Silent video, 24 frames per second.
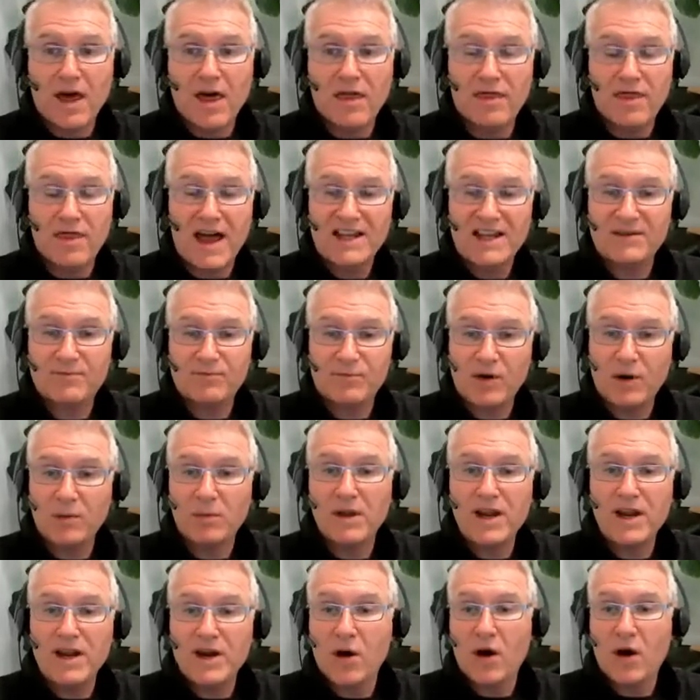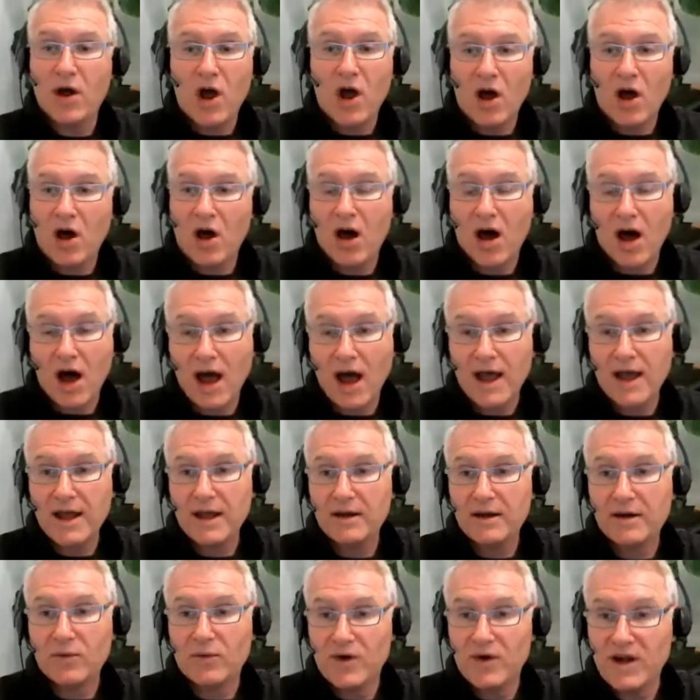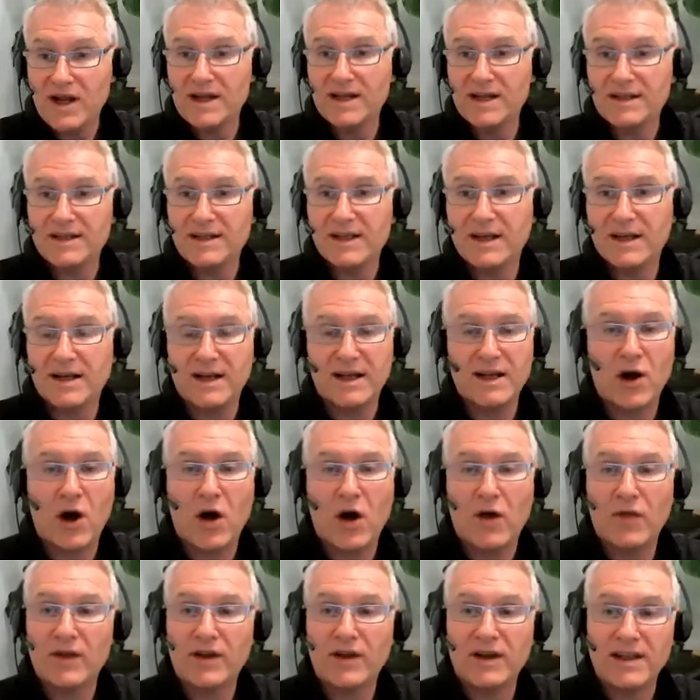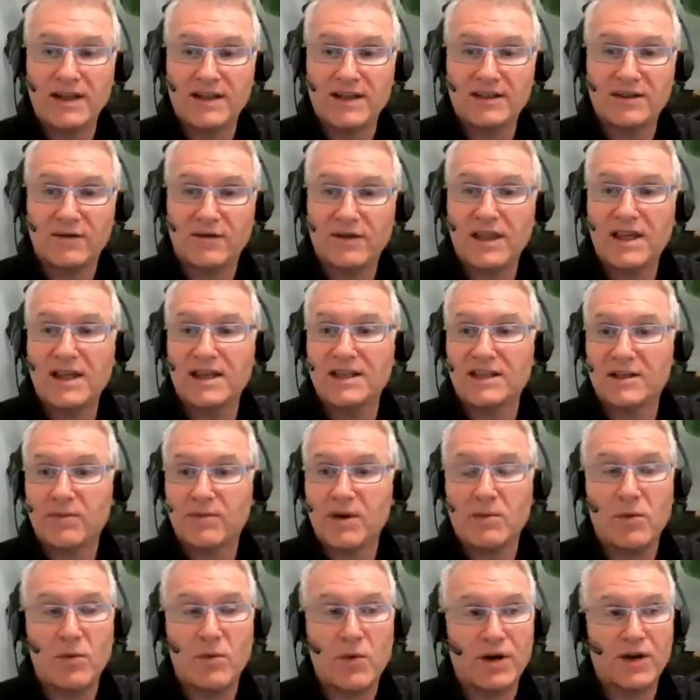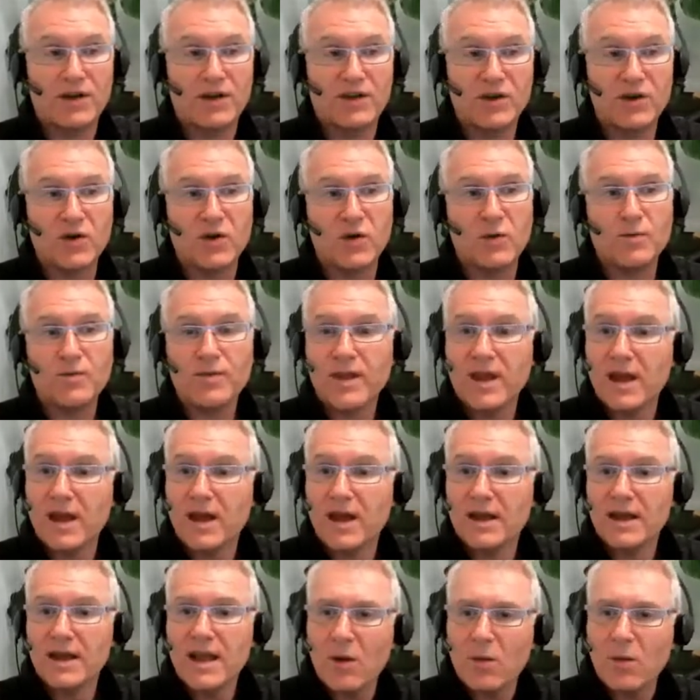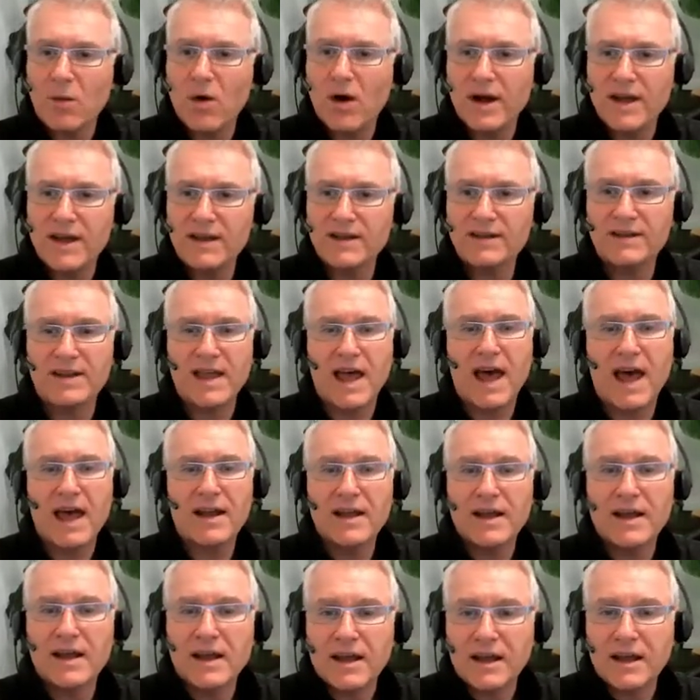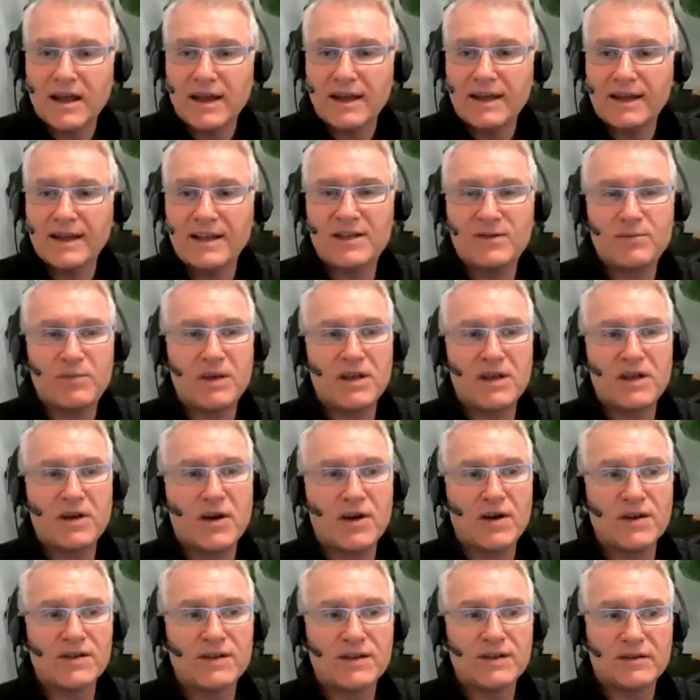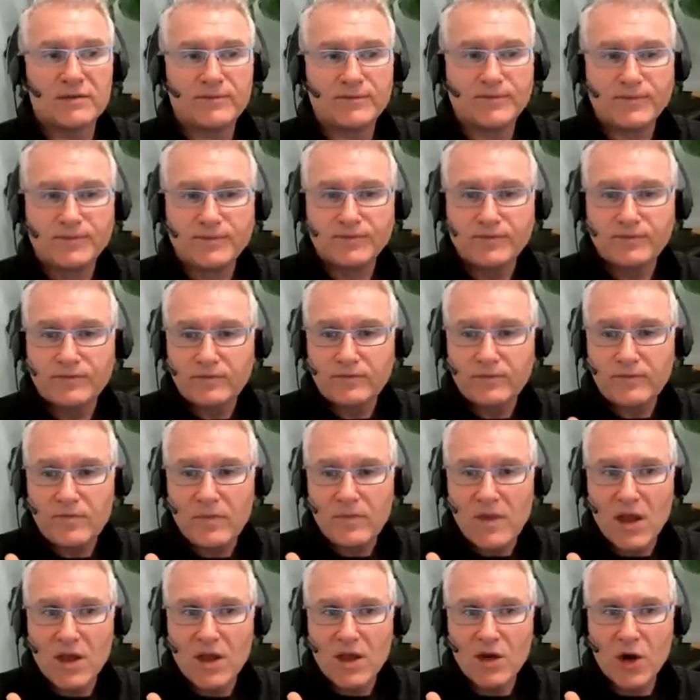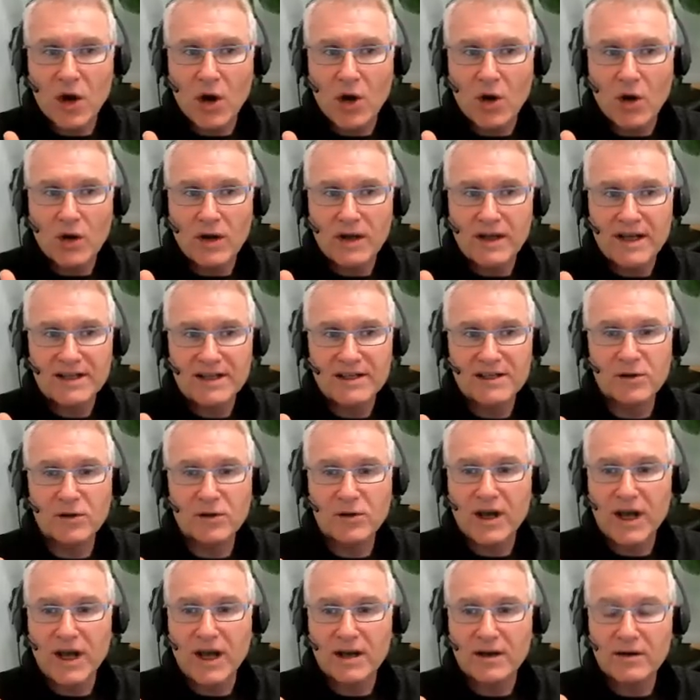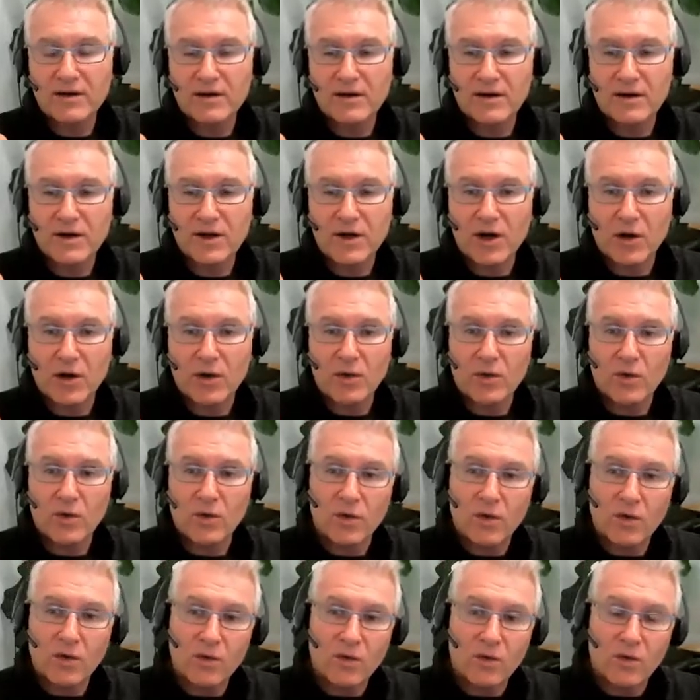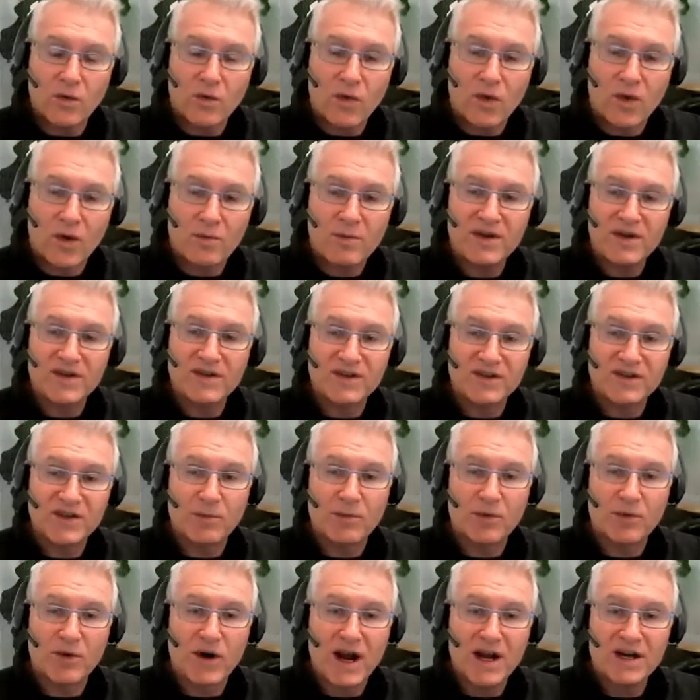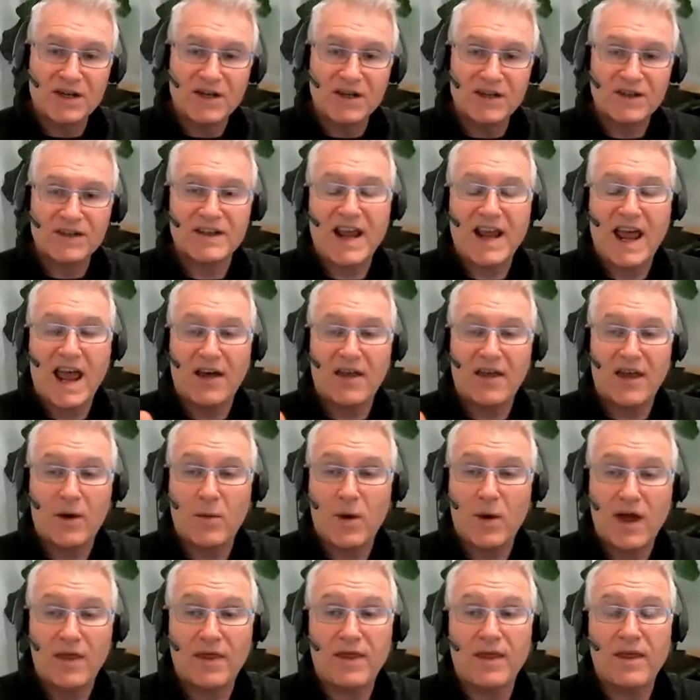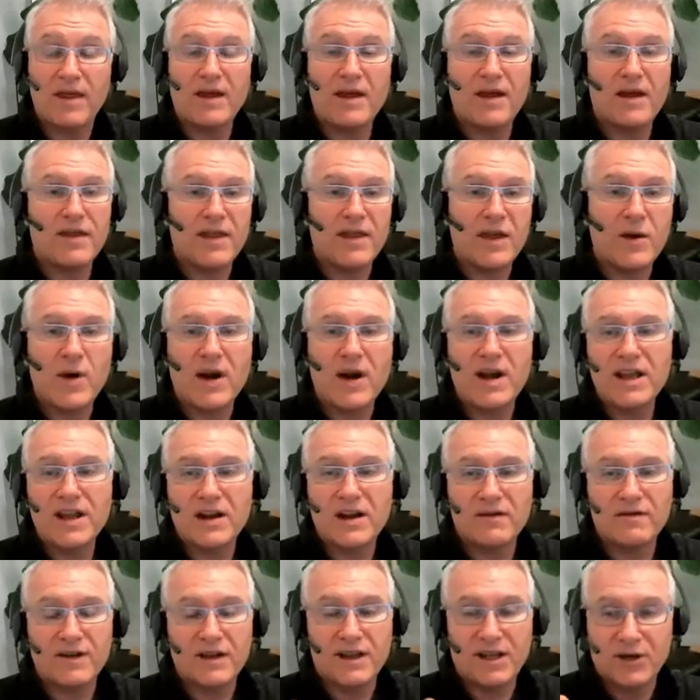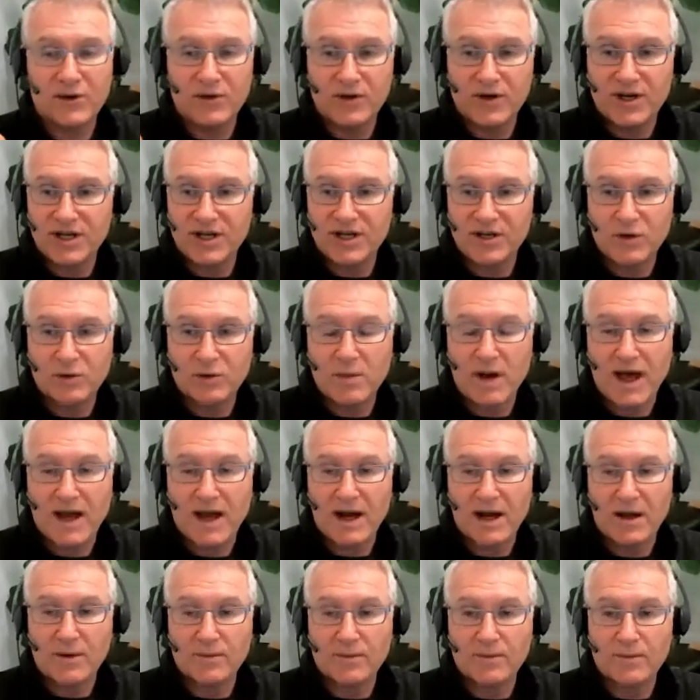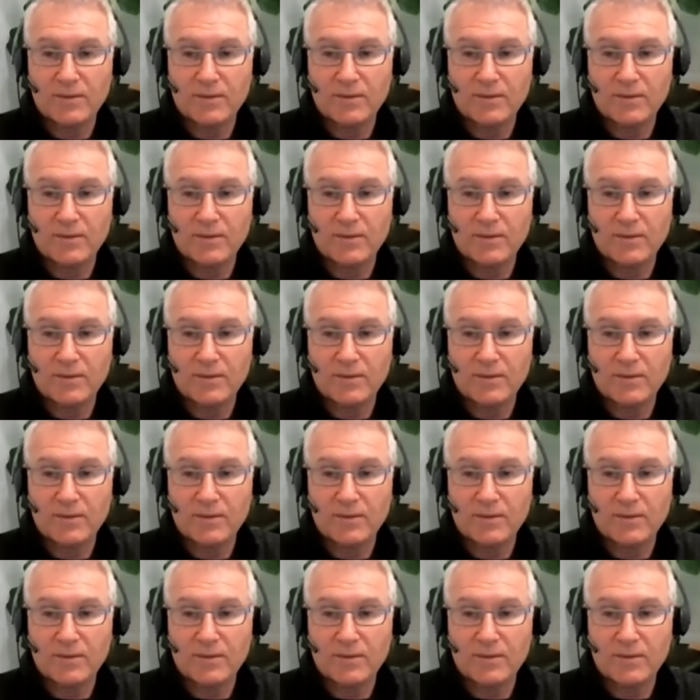That's probably not high realistically on the list of things that people want to do. Now, why is that? It's because, let's look at, the business operations and how they run. They're running in a fairly traditional manner.